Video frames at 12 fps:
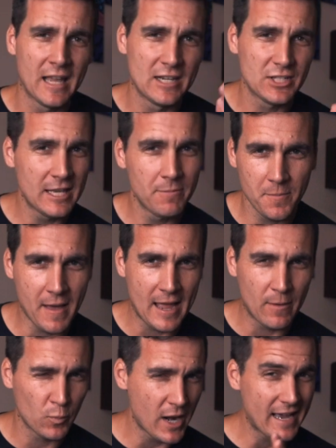And keep in
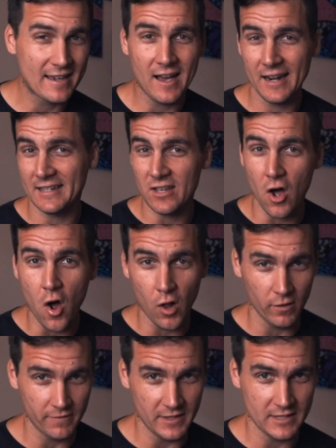mind, we're not cutting to
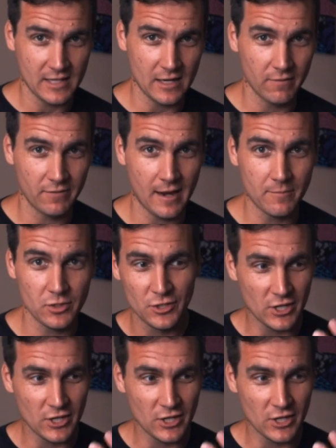all of these keyframes.